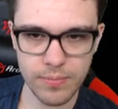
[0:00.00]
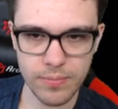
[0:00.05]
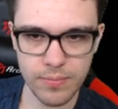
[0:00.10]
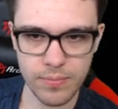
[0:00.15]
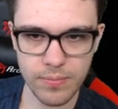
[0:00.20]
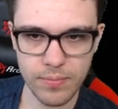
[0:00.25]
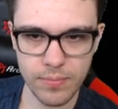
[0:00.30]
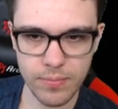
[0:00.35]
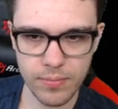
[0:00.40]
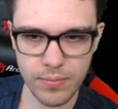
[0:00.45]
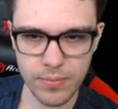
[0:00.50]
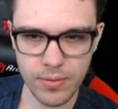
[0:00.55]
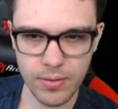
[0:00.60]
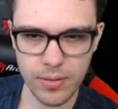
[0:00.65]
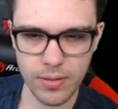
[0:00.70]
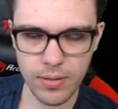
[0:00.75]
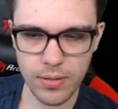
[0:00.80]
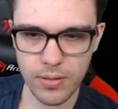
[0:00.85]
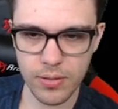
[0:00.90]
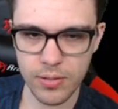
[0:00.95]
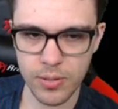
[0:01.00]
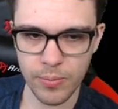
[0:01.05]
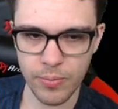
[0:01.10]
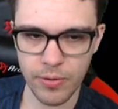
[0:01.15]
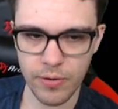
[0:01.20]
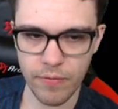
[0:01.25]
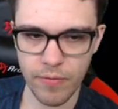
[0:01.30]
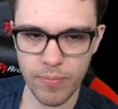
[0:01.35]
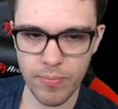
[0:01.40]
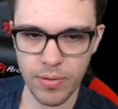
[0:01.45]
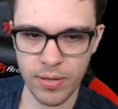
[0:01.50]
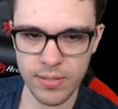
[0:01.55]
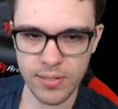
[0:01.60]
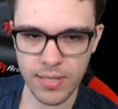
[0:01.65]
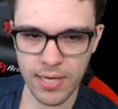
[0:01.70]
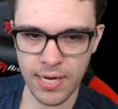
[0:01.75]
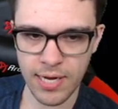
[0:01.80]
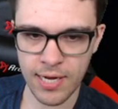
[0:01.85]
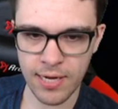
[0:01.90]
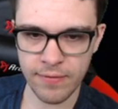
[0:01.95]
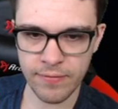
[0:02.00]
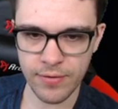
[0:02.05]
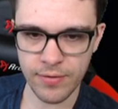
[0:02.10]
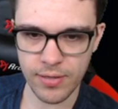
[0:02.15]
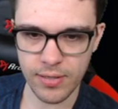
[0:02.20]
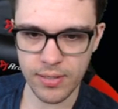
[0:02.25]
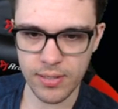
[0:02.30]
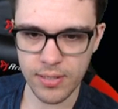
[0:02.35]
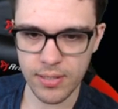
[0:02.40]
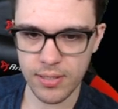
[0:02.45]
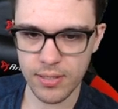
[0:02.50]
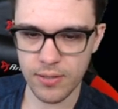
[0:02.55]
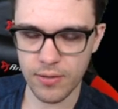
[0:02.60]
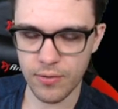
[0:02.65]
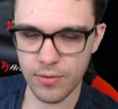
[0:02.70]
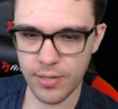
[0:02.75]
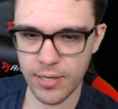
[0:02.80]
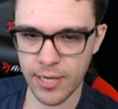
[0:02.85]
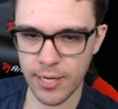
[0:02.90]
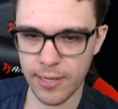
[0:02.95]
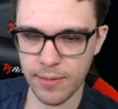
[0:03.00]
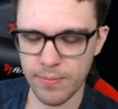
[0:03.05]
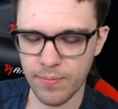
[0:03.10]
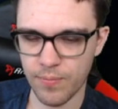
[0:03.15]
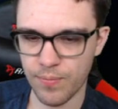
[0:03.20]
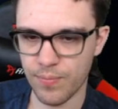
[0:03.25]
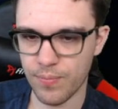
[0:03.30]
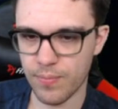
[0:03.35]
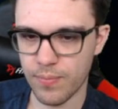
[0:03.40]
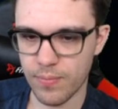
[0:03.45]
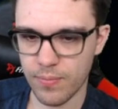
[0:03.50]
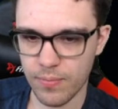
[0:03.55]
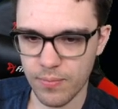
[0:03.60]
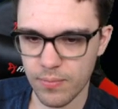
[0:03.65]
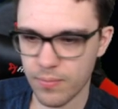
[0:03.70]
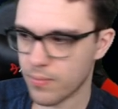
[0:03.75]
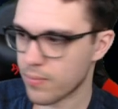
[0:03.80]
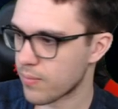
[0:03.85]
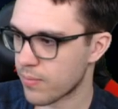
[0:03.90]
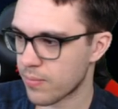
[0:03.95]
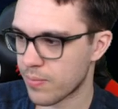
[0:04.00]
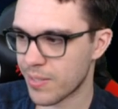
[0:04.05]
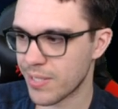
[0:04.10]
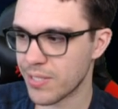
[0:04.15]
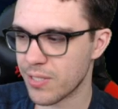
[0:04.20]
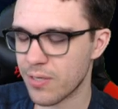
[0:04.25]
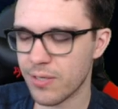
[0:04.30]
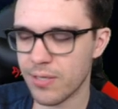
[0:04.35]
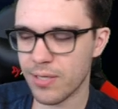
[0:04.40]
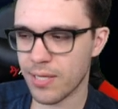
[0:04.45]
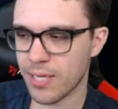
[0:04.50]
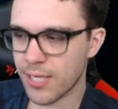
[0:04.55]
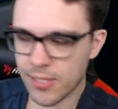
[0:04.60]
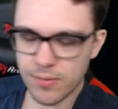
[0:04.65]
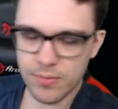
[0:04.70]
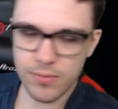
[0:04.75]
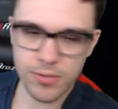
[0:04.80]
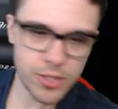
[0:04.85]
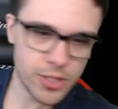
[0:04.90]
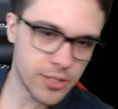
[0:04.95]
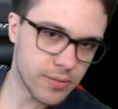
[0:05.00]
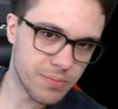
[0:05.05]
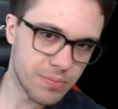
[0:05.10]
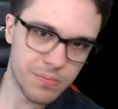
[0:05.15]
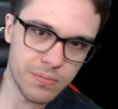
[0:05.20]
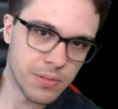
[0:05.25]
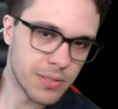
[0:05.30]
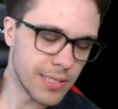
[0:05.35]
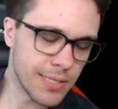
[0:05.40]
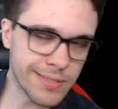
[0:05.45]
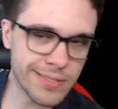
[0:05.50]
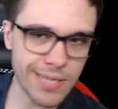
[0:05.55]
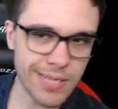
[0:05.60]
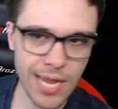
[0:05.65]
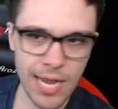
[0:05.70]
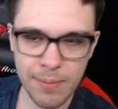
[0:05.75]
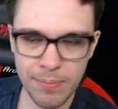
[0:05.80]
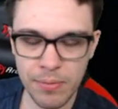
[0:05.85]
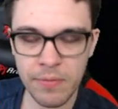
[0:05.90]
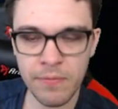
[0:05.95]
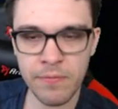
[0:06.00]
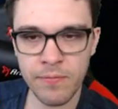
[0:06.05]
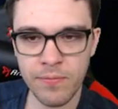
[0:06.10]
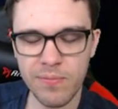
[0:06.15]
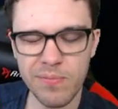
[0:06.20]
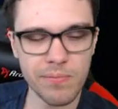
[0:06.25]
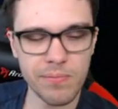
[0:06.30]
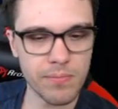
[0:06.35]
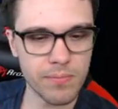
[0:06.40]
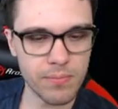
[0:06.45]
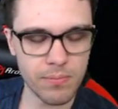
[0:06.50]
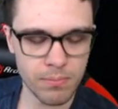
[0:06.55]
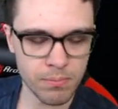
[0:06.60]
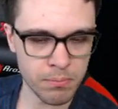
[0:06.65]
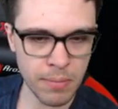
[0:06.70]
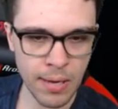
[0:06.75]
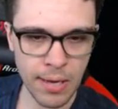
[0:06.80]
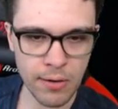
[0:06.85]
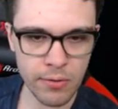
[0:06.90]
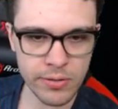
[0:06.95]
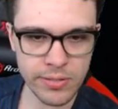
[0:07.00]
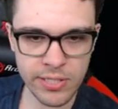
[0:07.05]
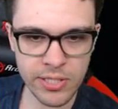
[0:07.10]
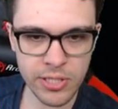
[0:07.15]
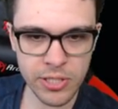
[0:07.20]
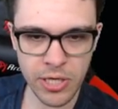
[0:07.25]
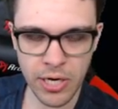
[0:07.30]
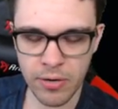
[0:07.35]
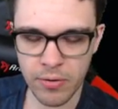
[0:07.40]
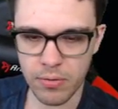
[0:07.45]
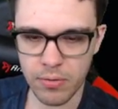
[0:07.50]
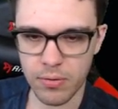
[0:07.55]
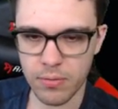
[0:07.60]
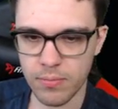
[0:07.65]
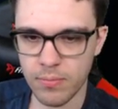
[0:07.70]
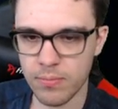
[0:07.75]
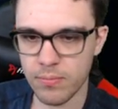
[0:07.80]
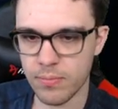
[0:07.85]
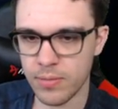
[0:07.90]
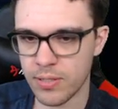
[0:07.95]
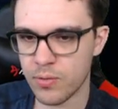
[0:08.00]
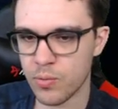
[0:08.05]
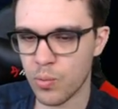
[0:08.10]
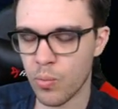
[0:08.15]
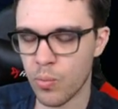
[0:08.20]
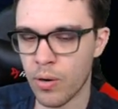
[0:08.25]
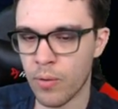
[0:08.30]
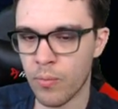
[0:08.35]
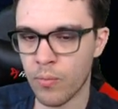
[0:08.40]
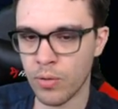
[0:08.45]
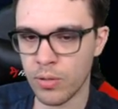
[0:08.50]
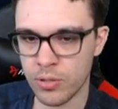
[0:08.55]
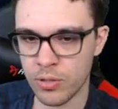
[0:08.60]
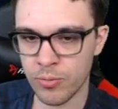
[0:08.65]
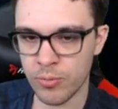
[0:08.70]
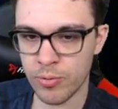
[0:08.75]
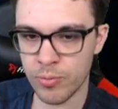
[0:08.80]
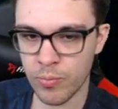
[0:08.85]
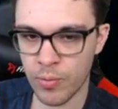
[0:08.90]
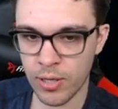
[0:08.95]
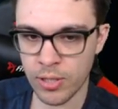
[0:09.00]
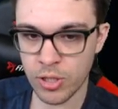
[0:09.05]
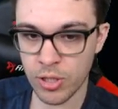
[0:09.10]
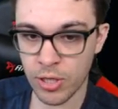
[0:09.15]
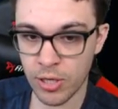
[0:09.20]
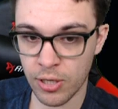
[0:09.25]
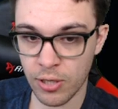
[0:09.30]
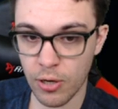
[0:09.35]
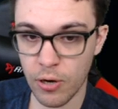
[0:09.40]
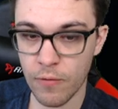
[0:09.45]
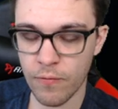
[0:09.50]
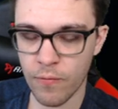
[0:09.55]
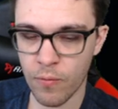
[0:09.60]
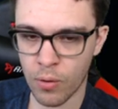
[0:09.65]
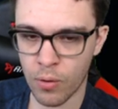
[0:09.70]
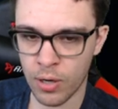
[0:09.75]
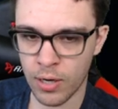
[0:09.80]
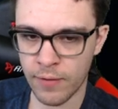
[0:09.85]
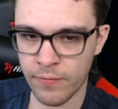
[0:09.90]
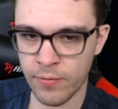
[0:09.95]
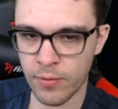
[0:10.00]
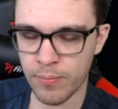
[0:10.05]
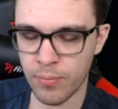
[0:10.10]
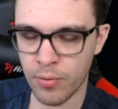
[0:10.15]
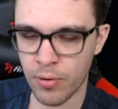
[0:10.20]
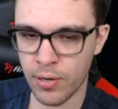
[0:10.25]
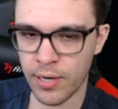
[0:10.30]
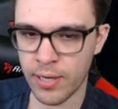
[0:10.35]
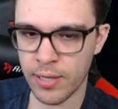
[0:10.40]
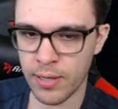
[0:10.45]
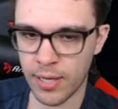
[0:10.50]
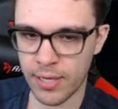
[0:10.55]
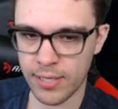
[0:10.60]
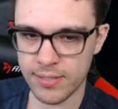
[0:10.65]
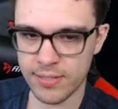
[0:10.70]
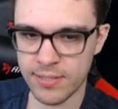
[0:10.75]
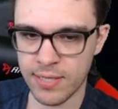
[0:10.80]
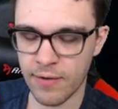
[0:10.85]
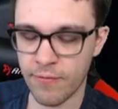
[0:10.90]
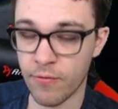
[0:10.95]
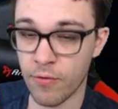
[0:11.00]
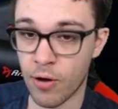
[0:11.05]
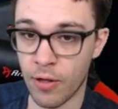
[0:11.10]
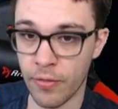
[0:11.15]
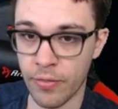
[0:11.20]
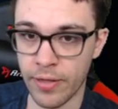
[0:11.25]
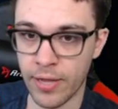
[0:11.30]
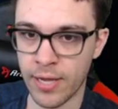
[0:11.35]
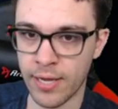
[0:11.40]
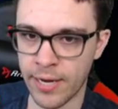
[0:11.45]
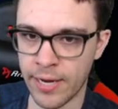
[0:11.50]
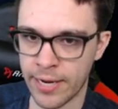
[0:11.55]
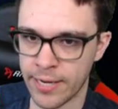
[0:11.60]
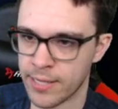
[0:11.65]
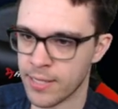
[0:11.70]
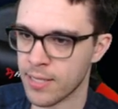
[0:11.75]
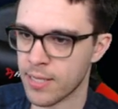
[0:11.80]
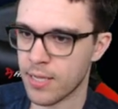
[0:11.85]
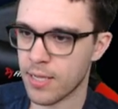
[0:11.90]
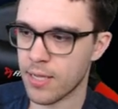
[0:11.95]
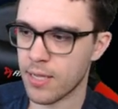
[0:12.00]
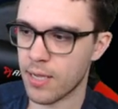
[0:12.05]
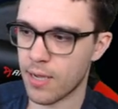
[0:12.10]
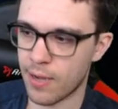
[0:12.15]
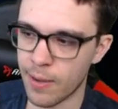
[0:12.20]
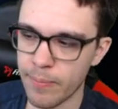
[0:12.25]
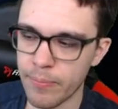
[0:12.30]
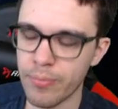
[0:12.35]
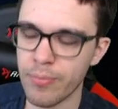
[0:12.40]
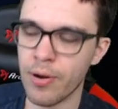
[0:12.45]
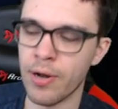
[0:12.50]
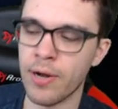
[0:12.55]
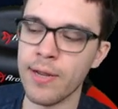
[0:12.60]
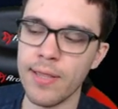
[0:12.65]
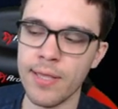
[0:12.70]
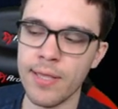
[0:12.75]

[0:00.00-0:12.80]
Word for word: Where is she? Supernova plus Ava. Okay. These are like just these type of metals in general. These are what, what you would want to try and go for if you're putting like Sephiroth in a